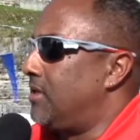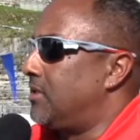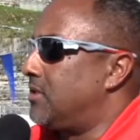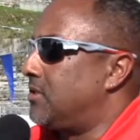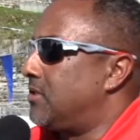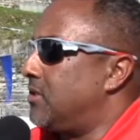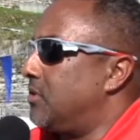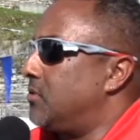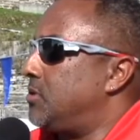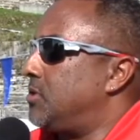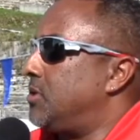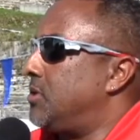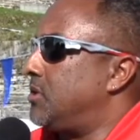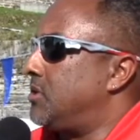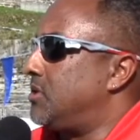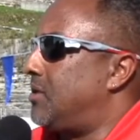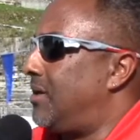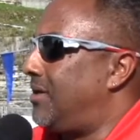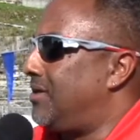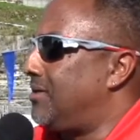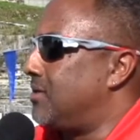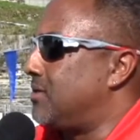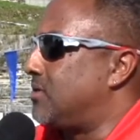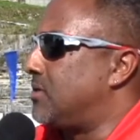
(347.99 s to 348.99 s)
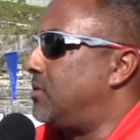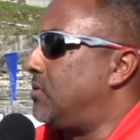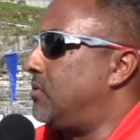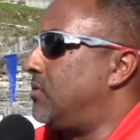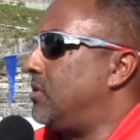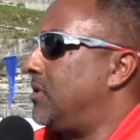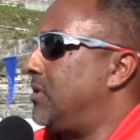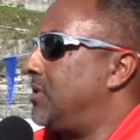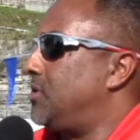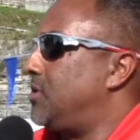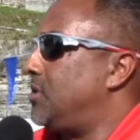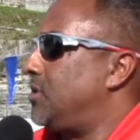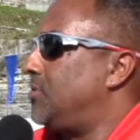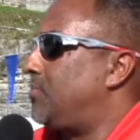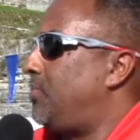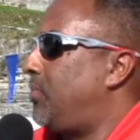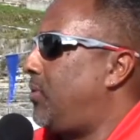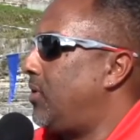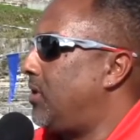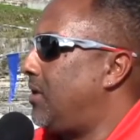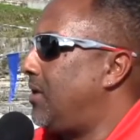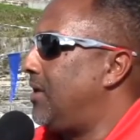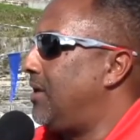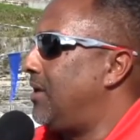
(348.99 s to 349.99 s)
So she's gone to school and she's
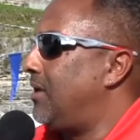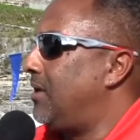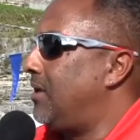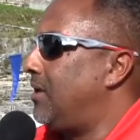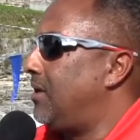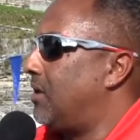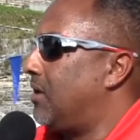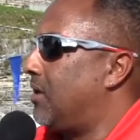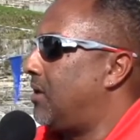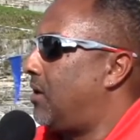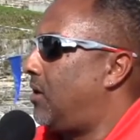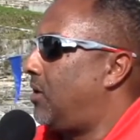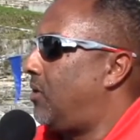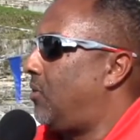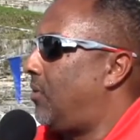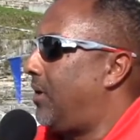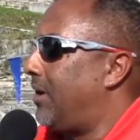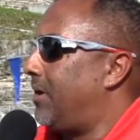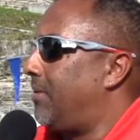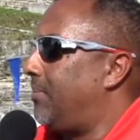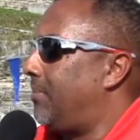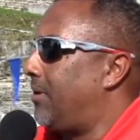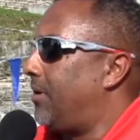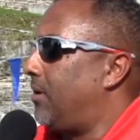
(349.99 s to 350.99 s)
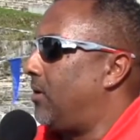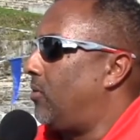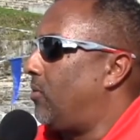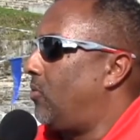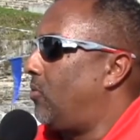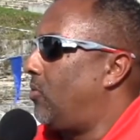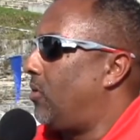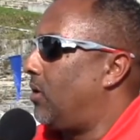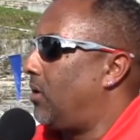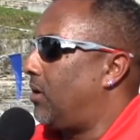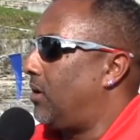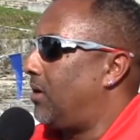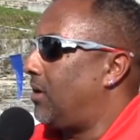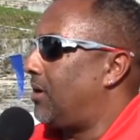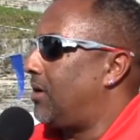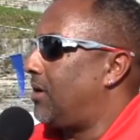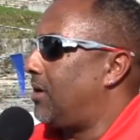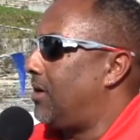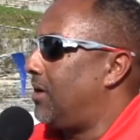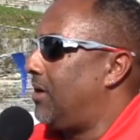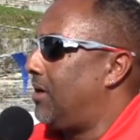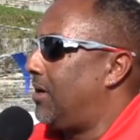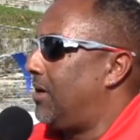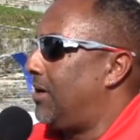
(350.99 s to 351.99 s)
put in quite a bit of work,
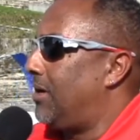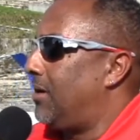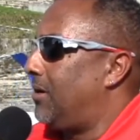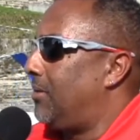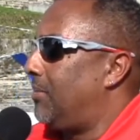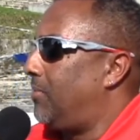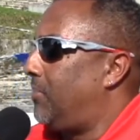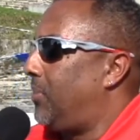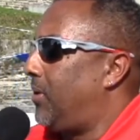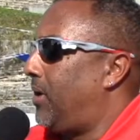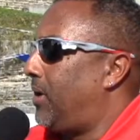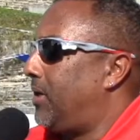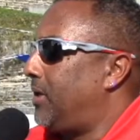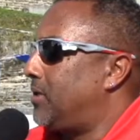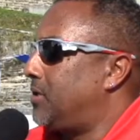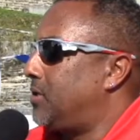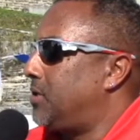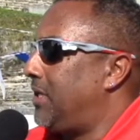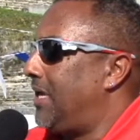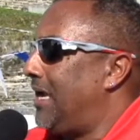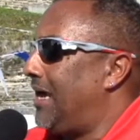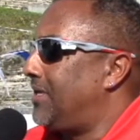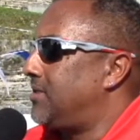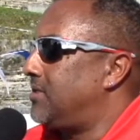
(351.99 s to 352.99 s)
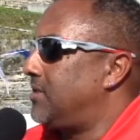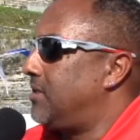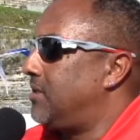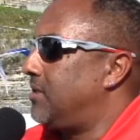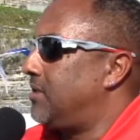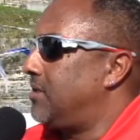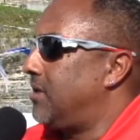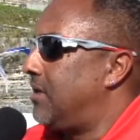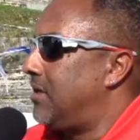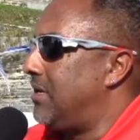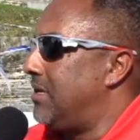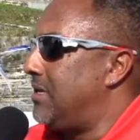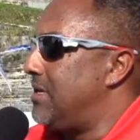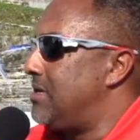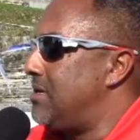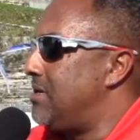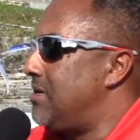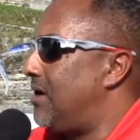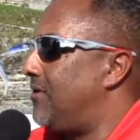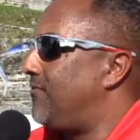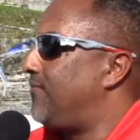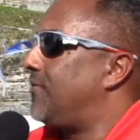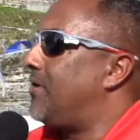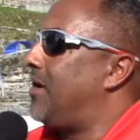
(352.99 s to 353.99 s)
but she hasn't done
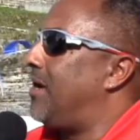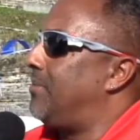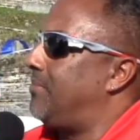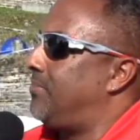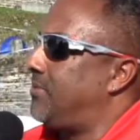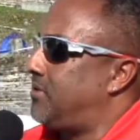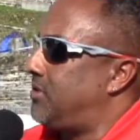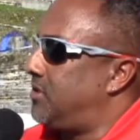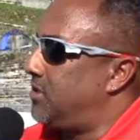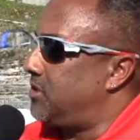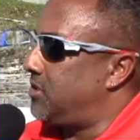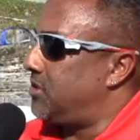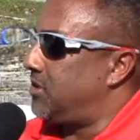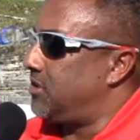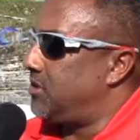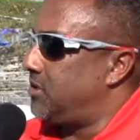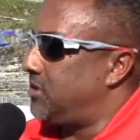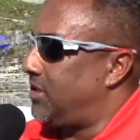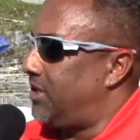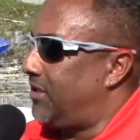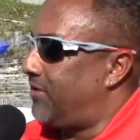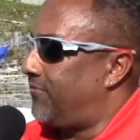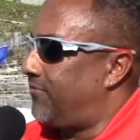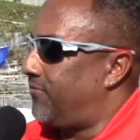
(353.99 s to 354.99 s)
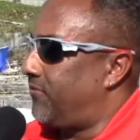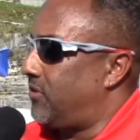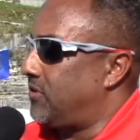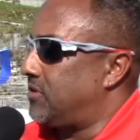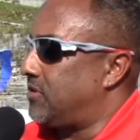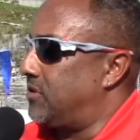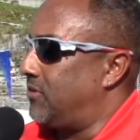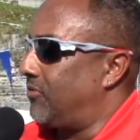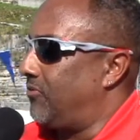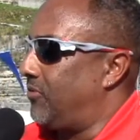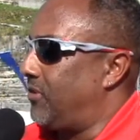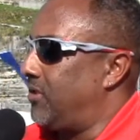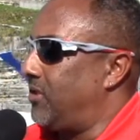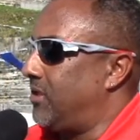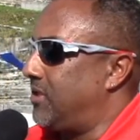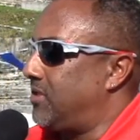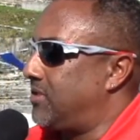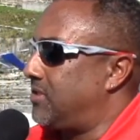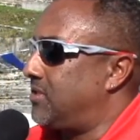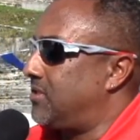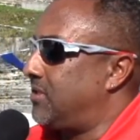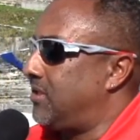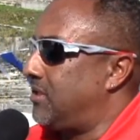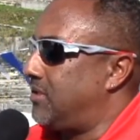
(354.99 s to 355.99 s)
enough competitions yet for us to really
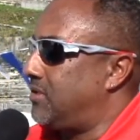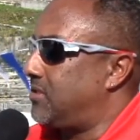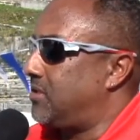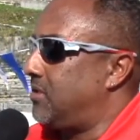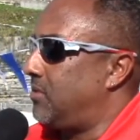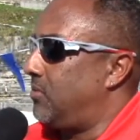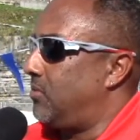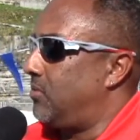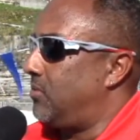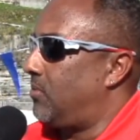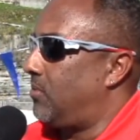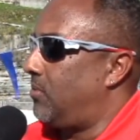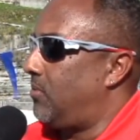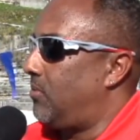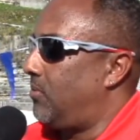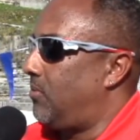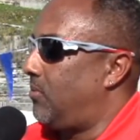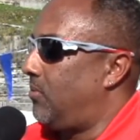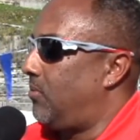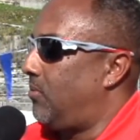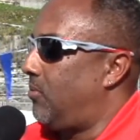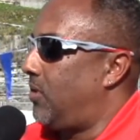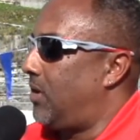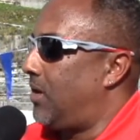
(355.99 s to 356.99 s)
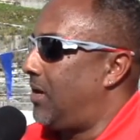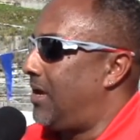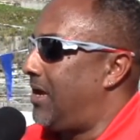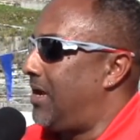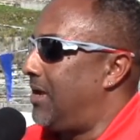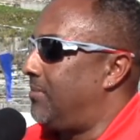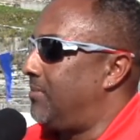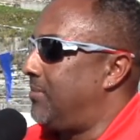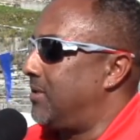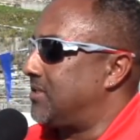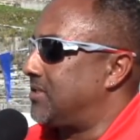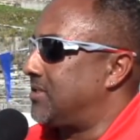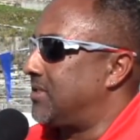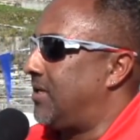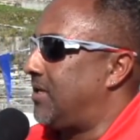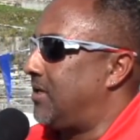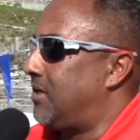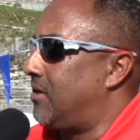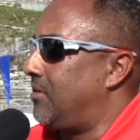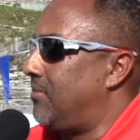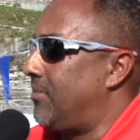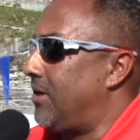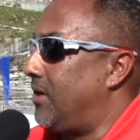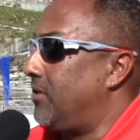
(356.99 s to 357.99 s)
see. So what I'm
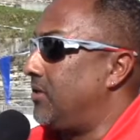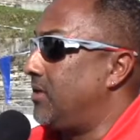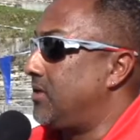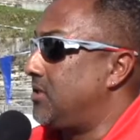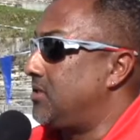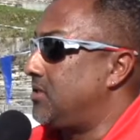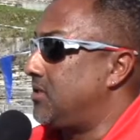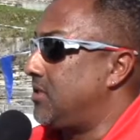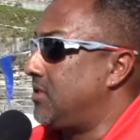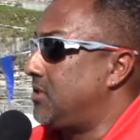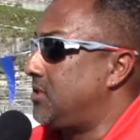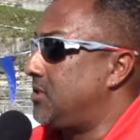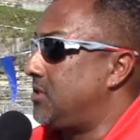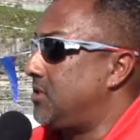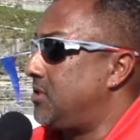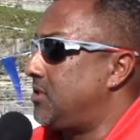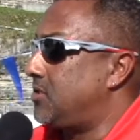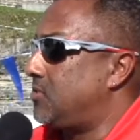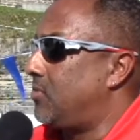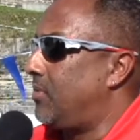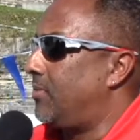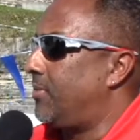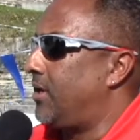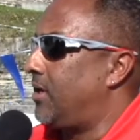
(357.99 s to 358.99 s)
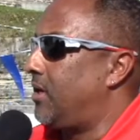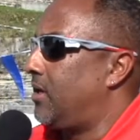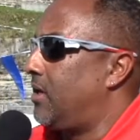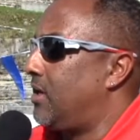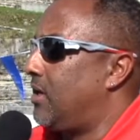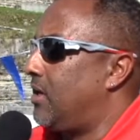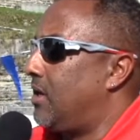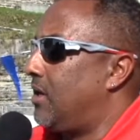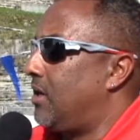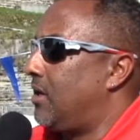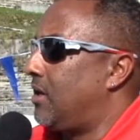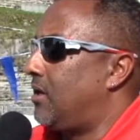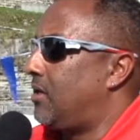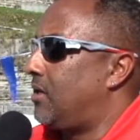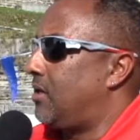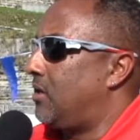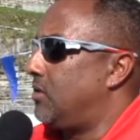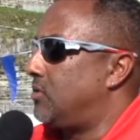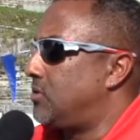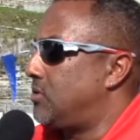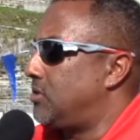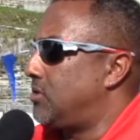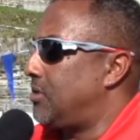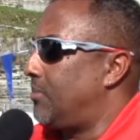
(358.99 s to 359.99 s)
excited about is that she's swimming
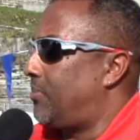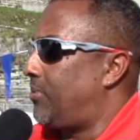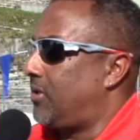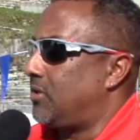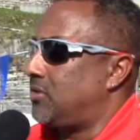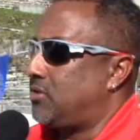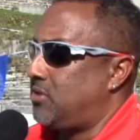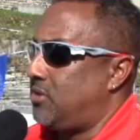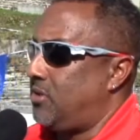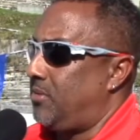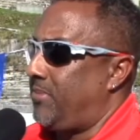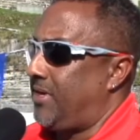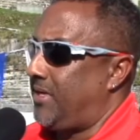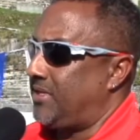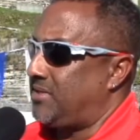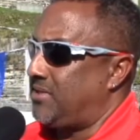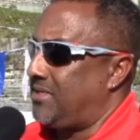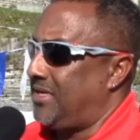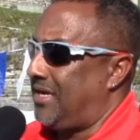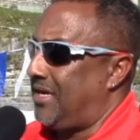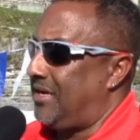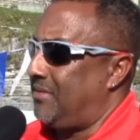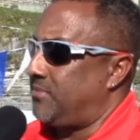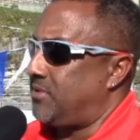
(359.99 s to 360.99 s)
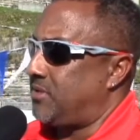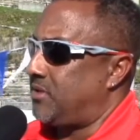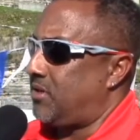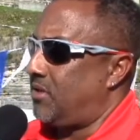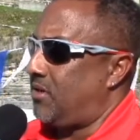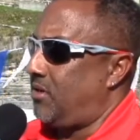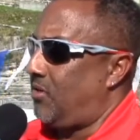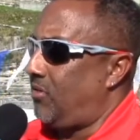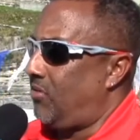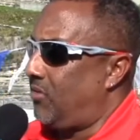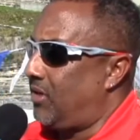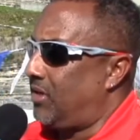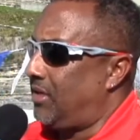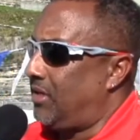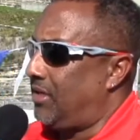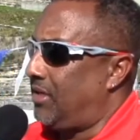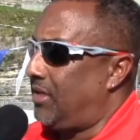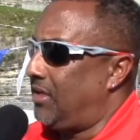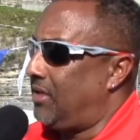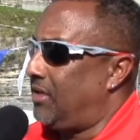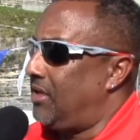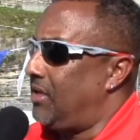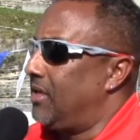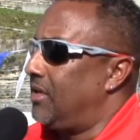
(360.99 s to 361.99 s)
close to personal best times
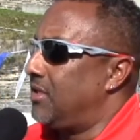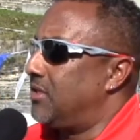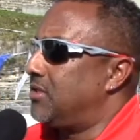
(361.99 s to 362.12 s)
currently.